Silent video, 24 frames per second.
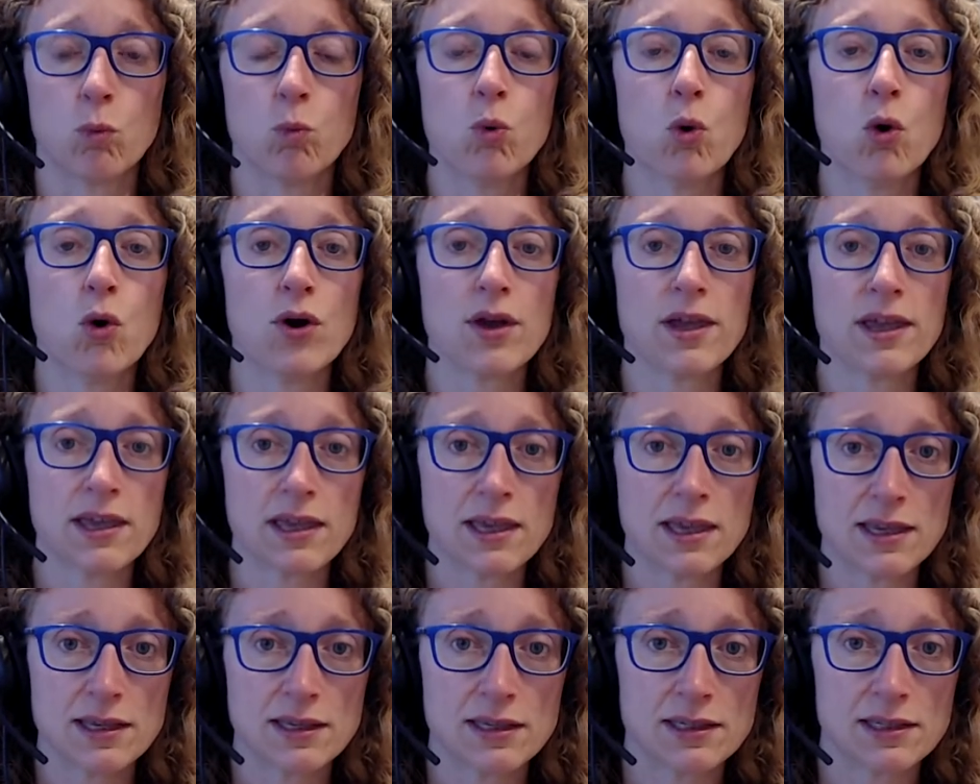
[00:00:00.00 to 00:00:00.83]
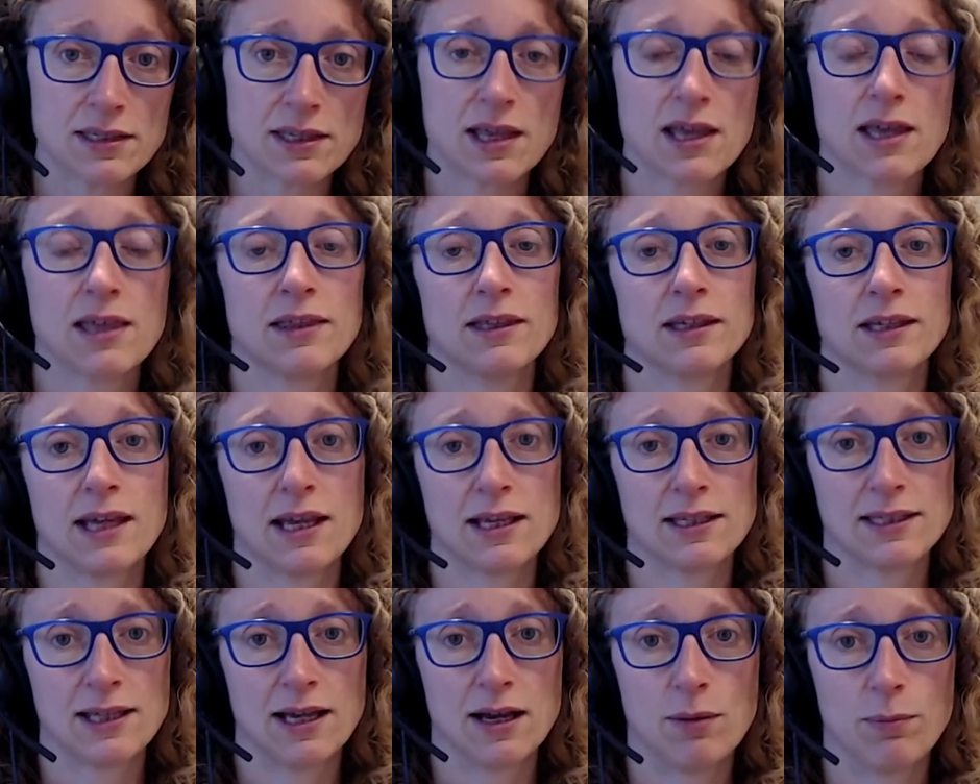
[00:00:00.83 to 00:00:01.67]
What is the
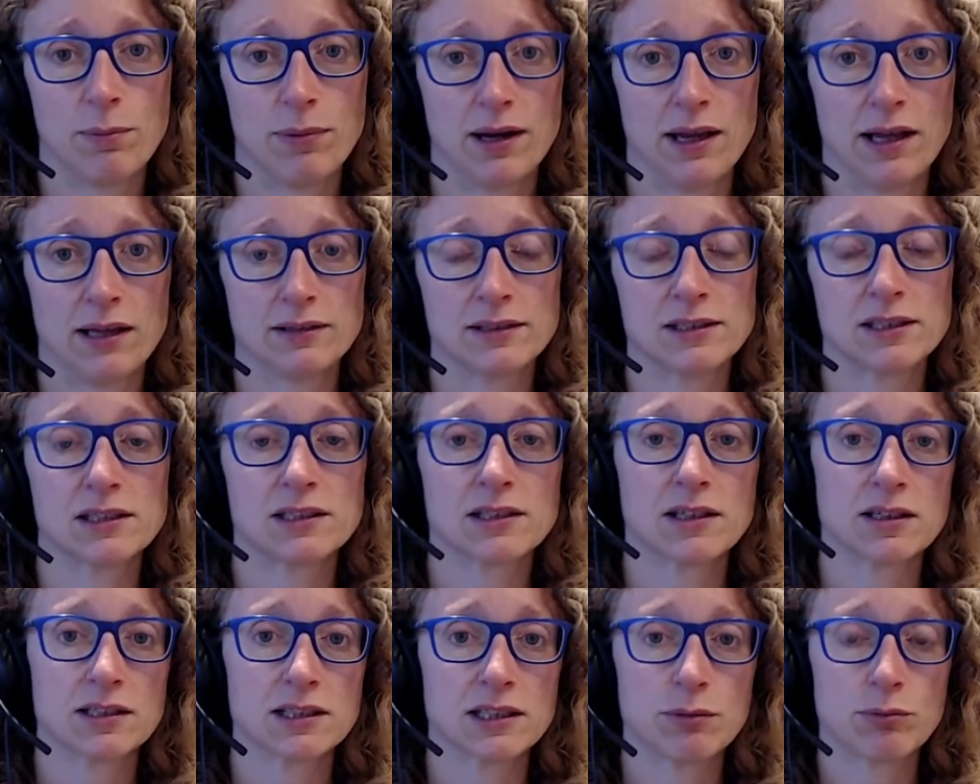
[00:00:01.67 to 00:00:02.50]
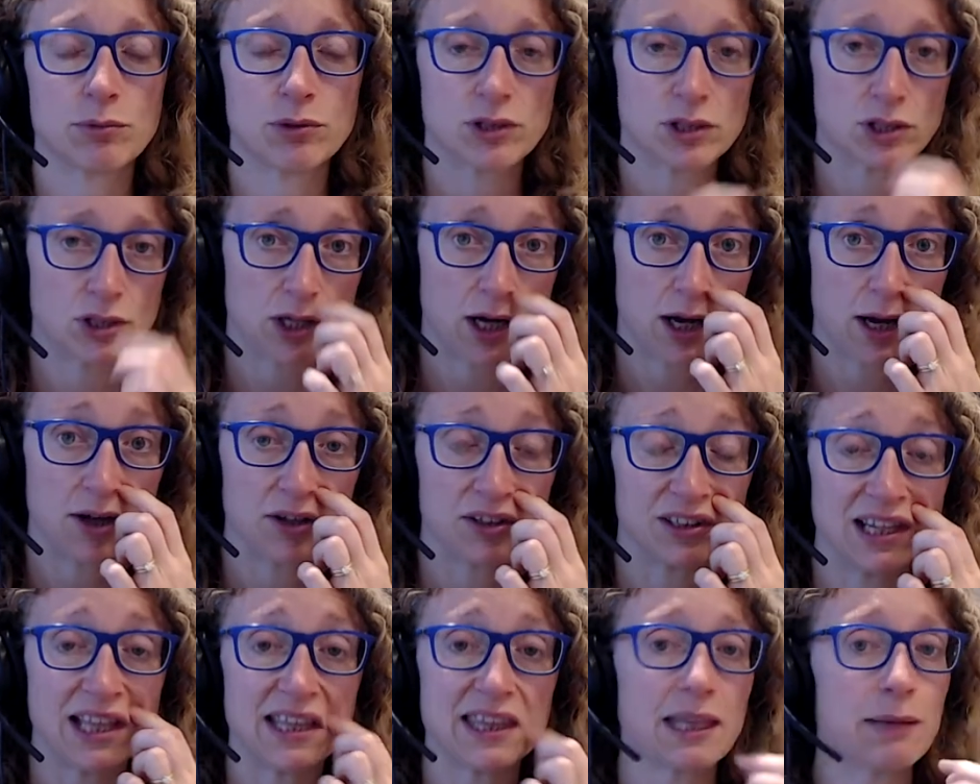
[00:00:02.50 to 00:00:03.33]
get out plan. Discuss it with the child,
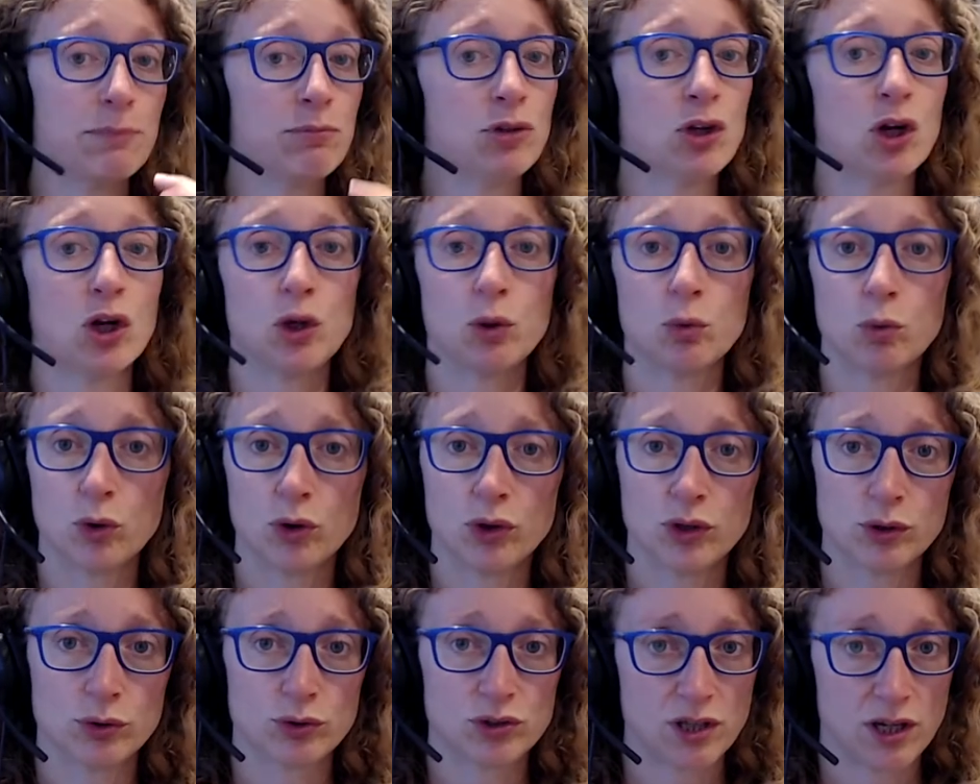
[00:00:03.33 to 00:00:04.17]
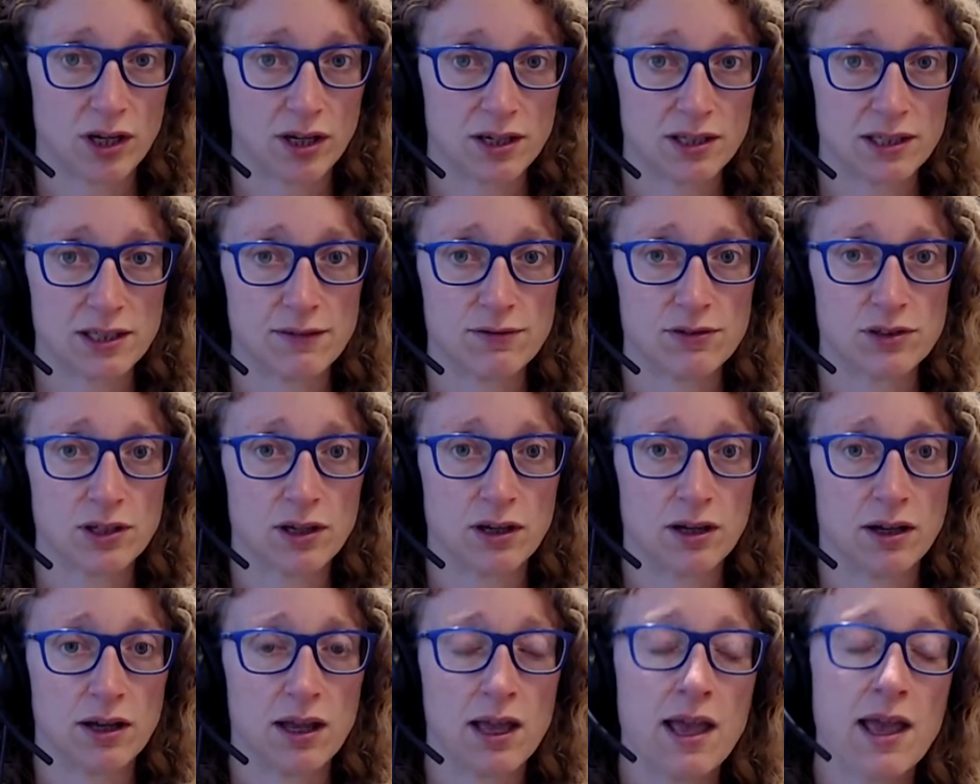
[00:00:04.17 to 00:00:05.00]
let them know what the alternatives
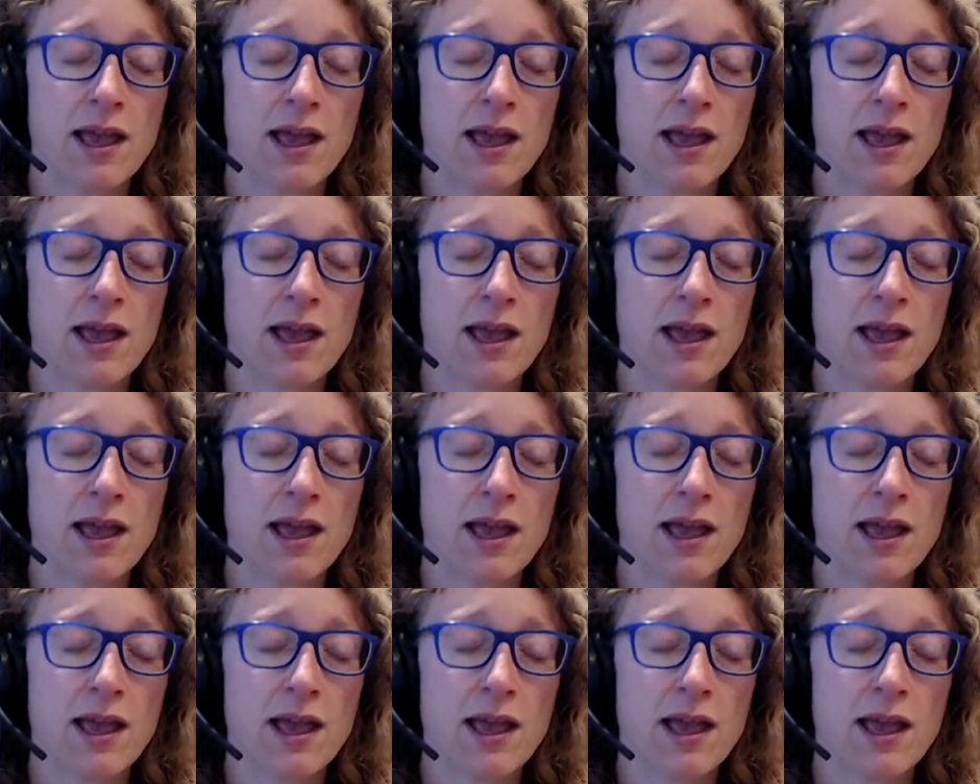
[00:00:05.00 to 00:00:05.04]
are.